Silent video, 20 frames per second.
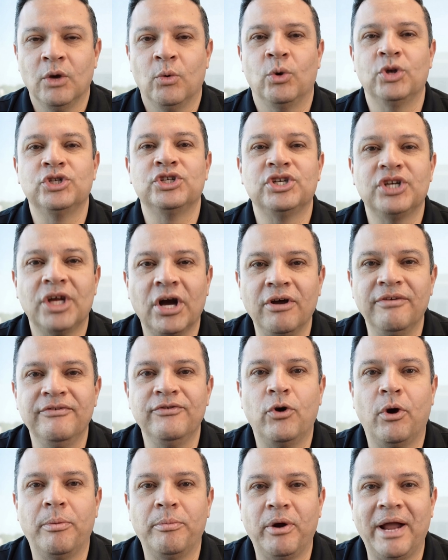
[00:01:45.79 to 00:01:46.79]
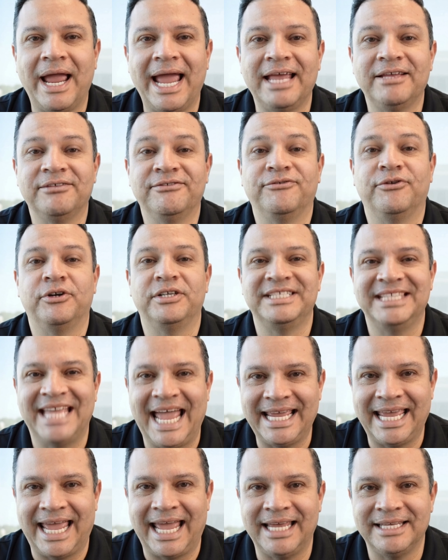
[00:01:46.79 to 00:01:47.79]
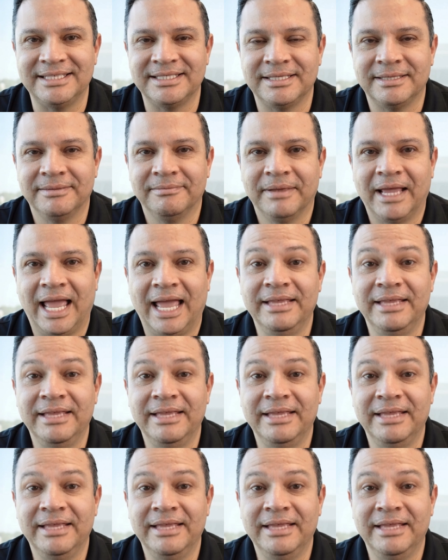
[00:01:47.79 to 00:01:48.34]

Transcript: will serve your brand for decades.